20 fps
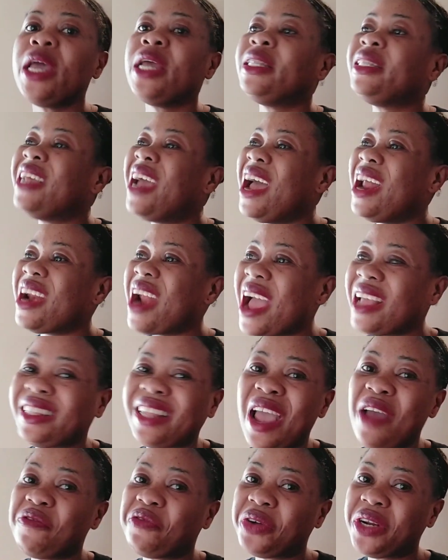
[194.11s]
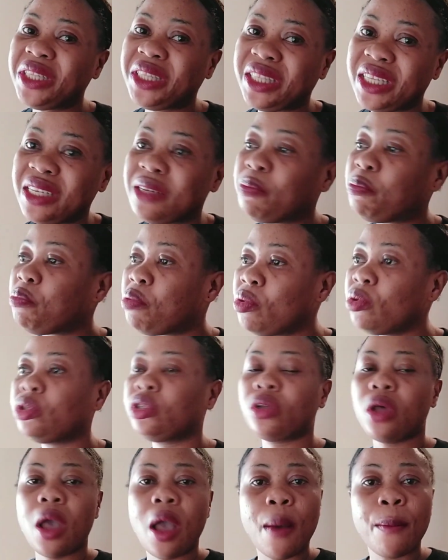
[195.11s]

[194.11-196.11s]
They write everything put,